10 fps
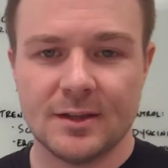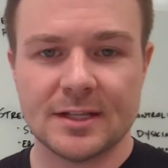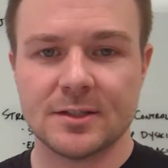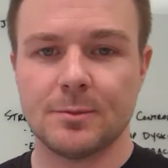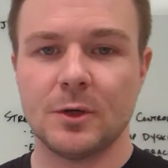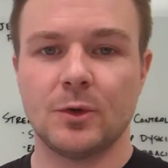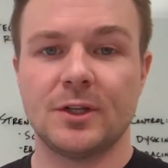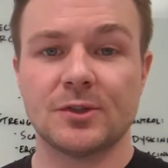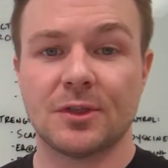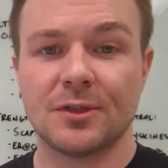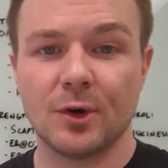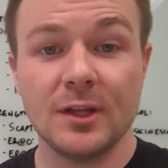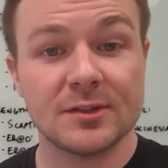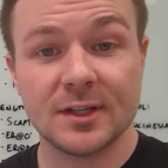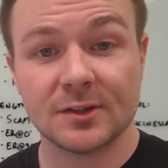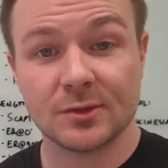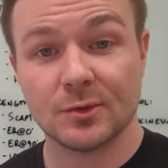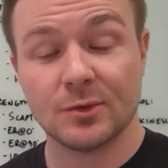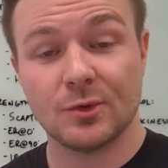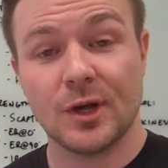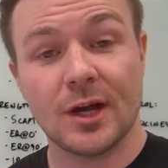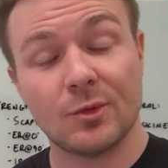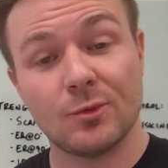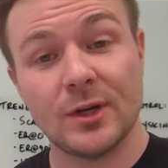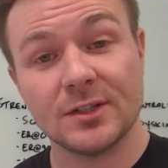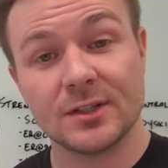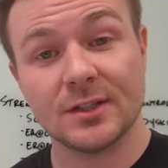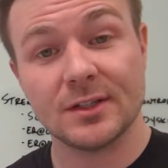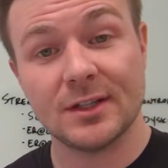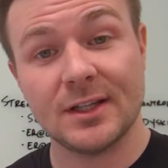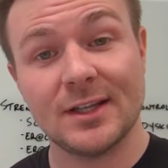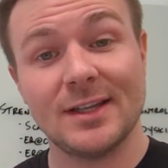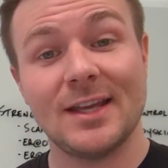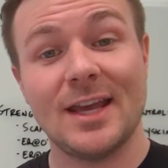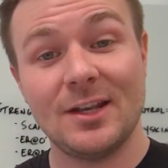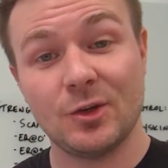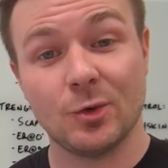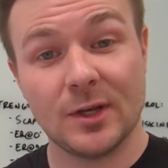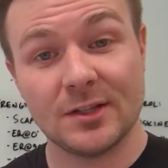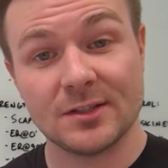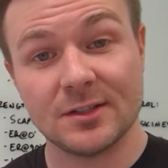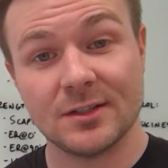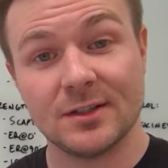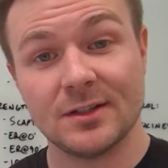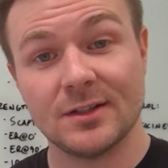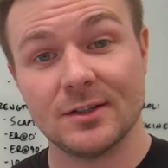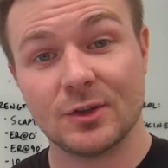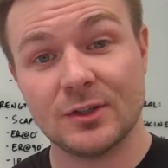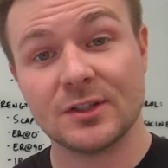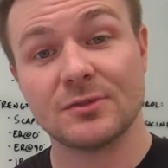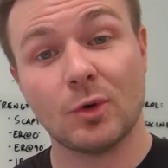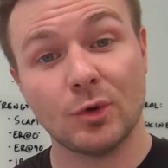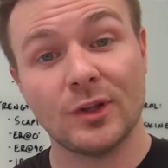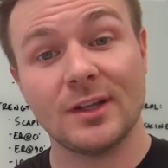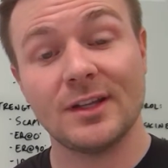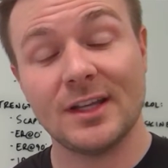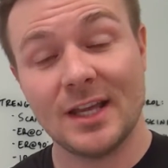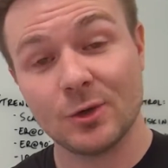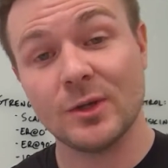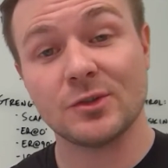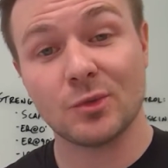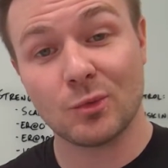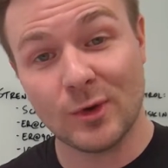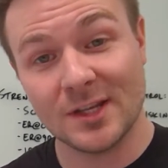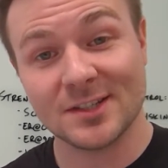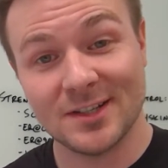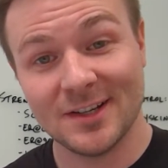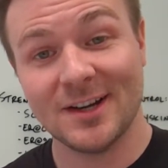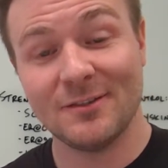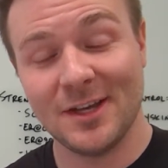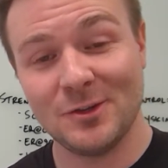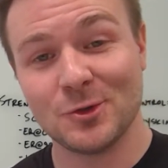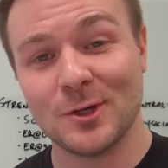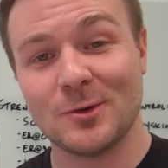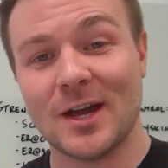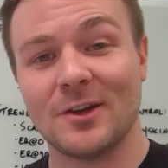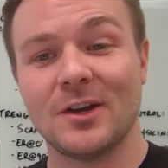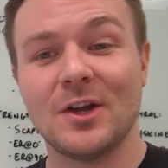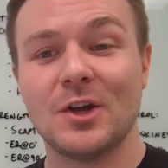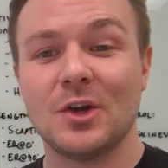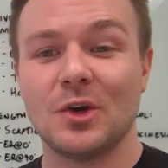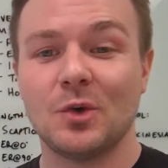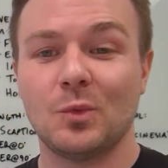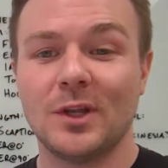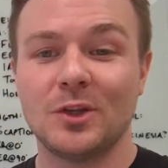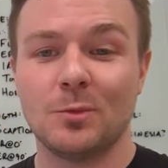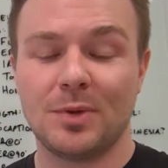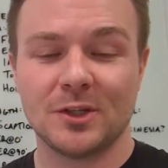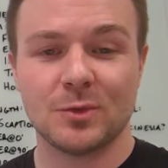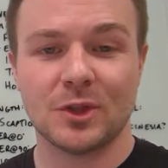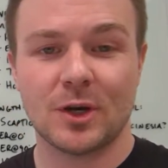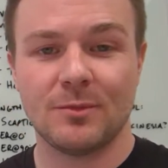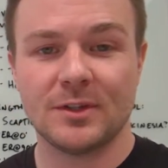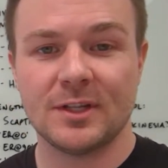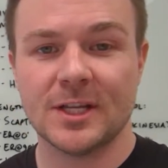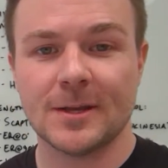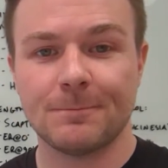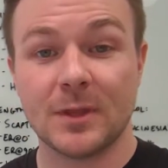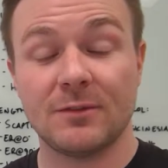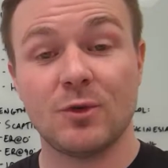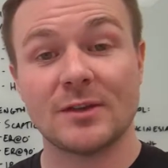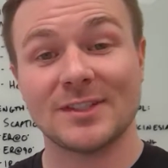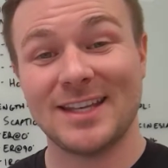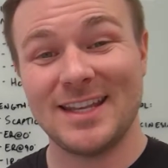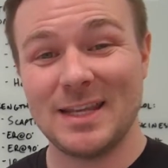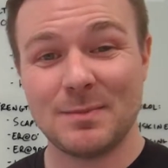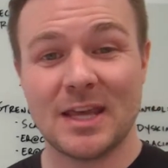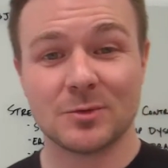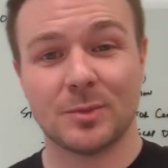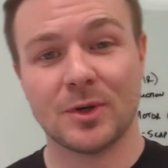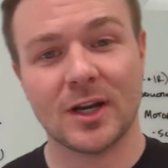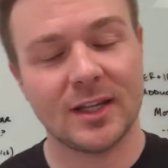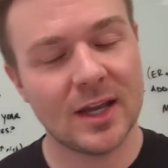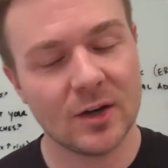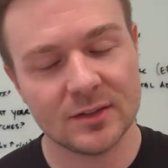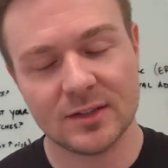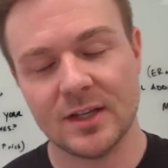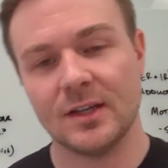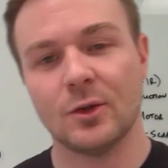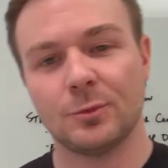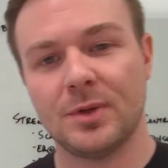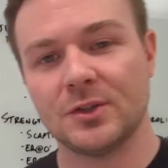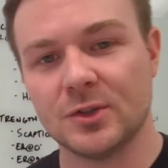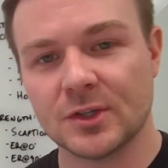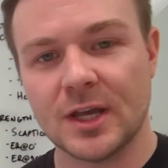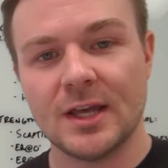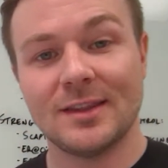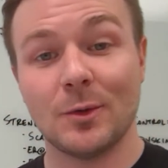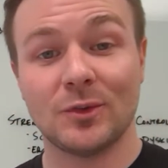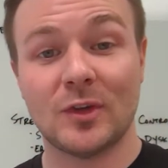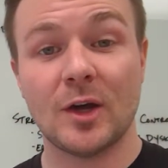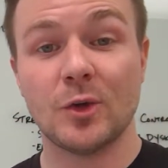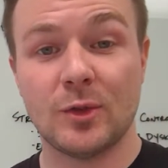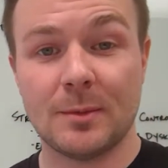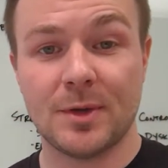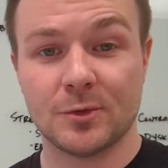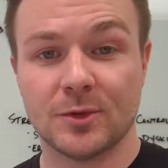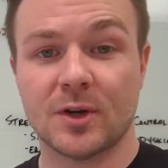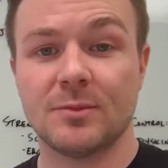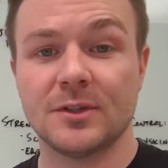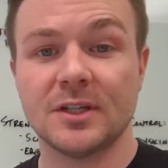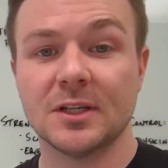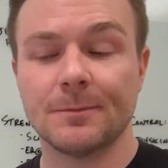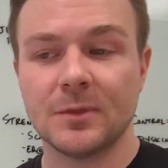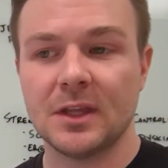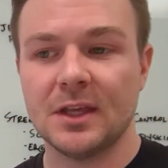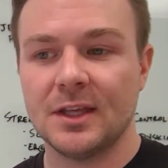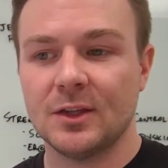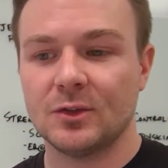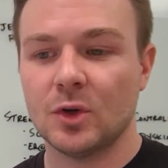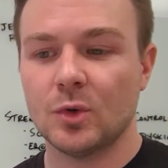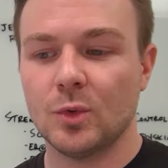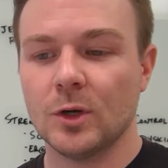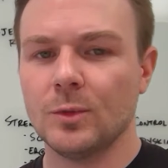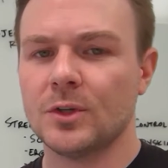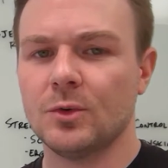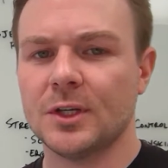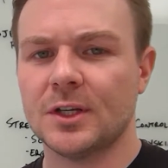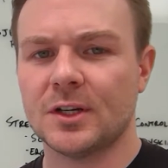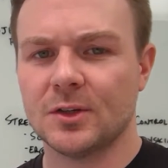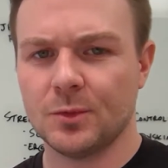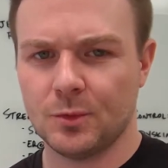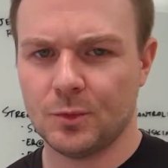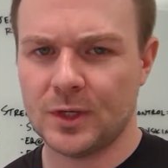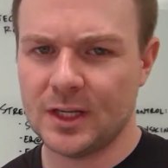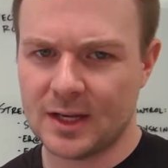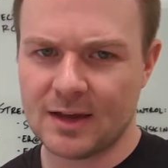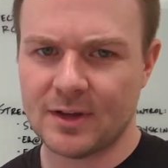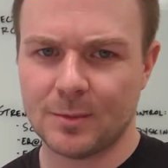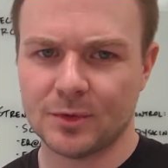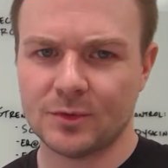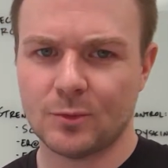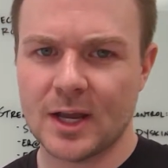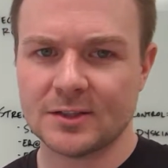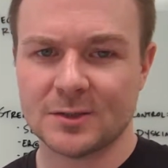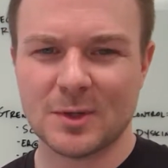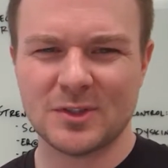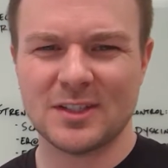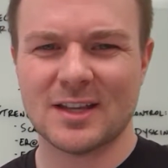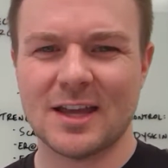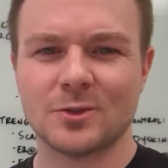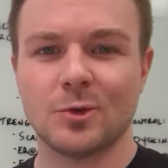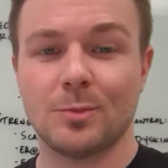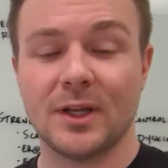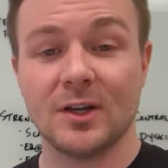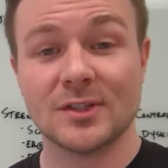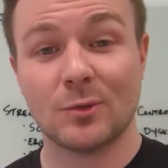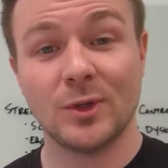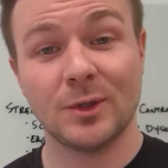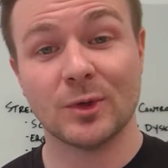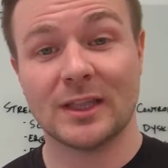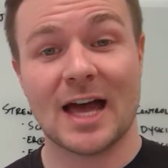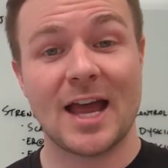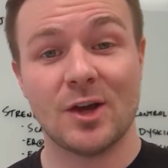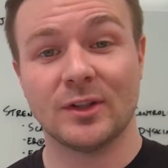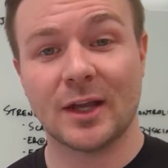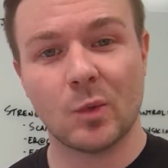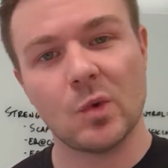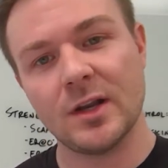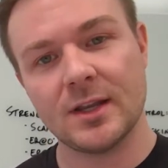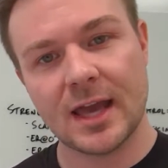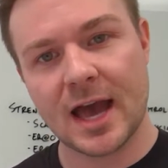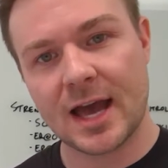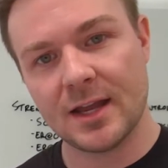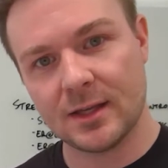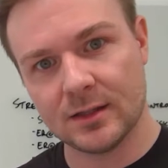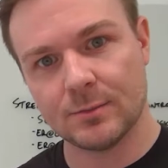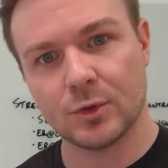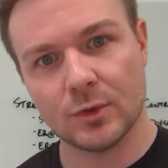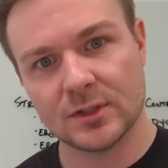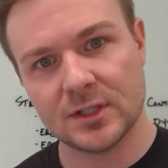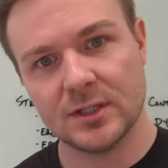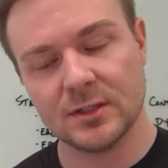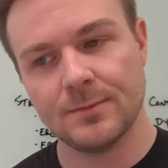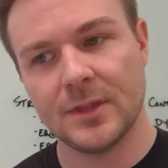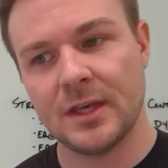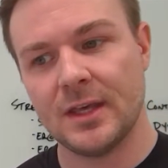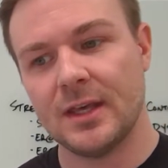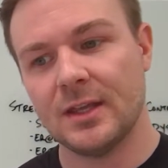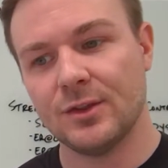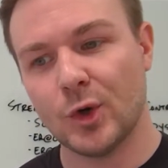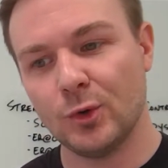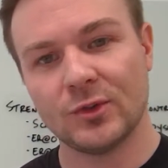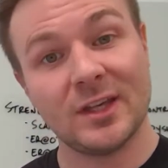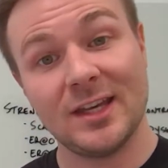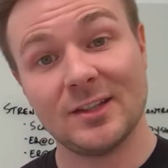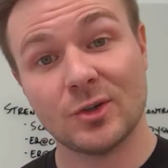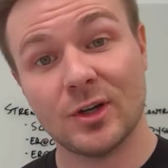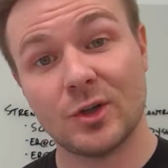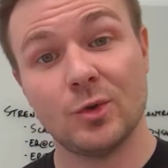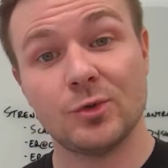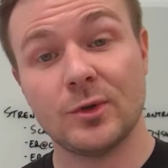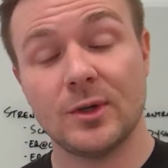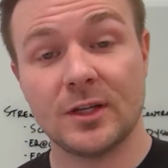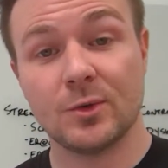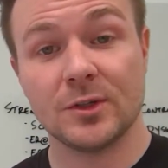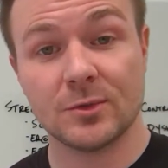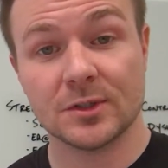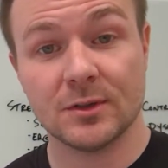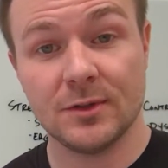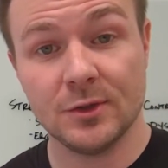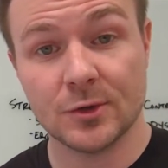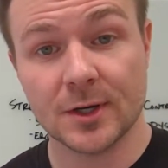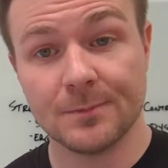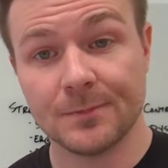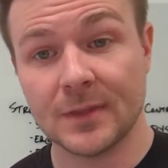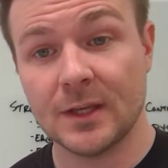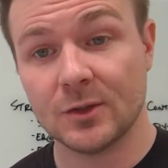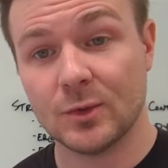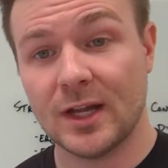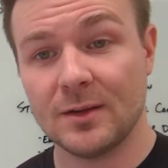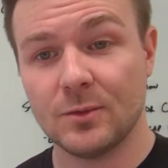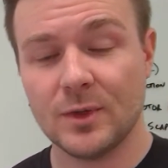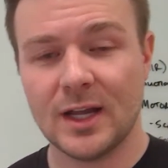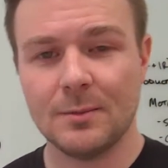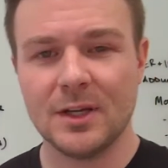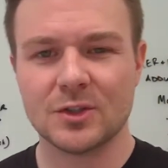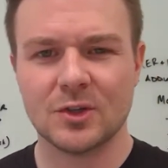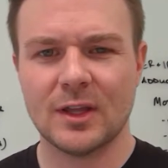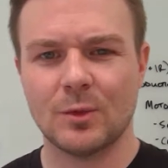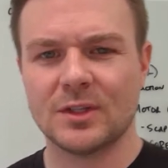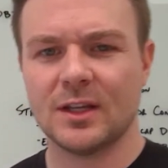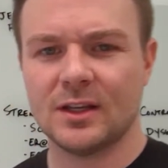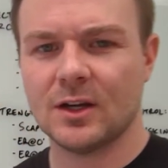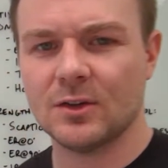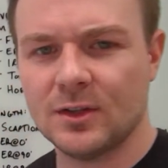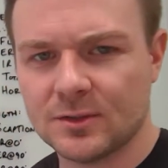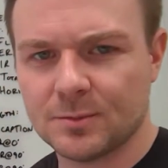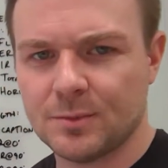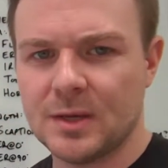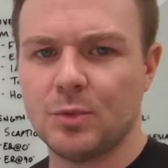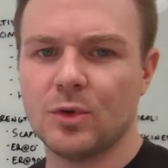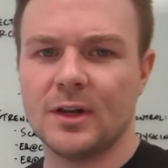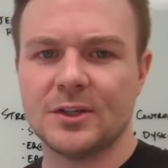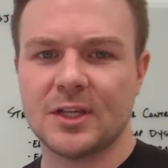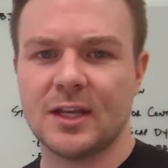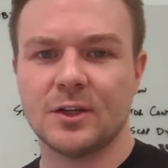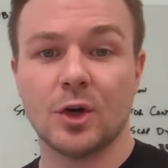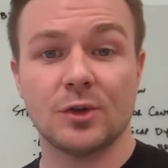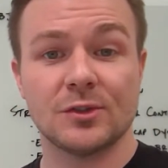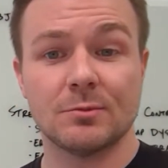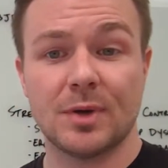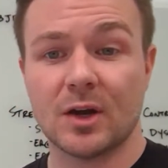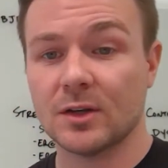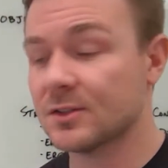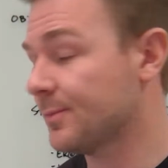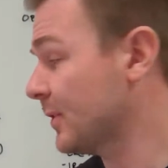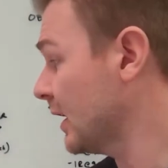That's the big one. There's a 36-fold increased risk of injury, when you pitch with arm fatigue. And if you ask any baseball player, I guarantee those pitchers, they will tell you they pitch with arm fatigue. So what are we doing here? We need to have ample rest, especially these high school players that really rely on like one guy to get them through the season. Those kids are at huge increased risk of injury. So we gotta make sure that we're taking care of these people. We're educating coaches and parents.